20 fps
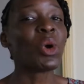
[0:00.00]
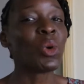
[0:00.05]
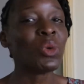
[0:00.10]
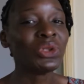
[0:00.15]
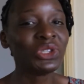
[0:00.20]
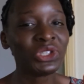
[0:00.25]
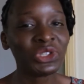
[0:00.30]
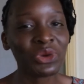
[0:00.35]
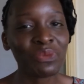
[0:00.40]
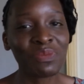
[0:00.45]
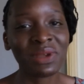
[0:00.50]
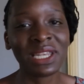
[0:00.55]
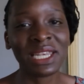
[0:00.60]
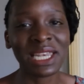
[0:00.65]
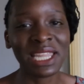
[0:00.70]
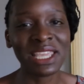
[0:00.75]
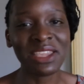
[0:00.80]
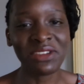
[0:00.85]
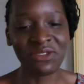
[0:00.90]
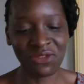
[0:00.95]
would you
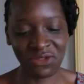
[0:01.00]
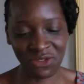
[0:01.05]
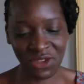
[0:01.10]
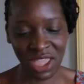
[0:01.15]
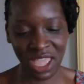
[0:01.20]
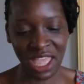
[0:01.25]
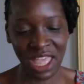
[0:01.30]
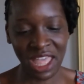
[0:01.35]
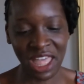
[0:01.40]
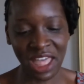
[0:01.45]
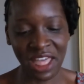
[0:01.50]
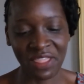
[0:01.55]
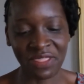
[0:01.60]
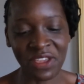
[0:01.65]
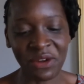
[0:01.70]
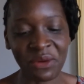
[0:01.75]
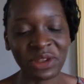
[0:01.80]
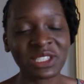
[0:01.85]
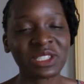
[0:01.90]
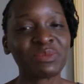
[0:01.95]
believe the
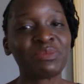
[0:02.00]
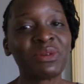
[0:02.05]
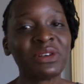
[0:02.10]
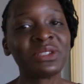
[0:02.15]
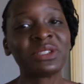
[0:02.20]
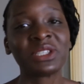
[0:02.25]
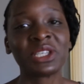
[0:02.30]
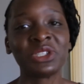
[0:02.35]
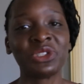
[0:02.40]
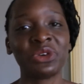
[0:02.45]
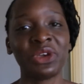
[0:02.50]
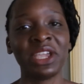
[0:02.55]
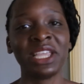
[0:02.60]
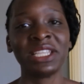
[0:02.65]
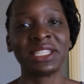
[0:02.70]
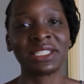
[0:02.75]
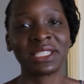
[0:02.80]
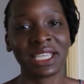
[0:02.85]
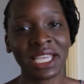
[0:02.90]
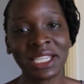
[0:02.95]
responses you're
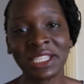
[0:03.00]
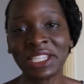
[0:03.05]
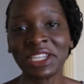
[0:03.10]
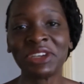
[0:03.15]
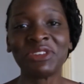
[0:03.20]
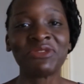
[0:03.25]
intending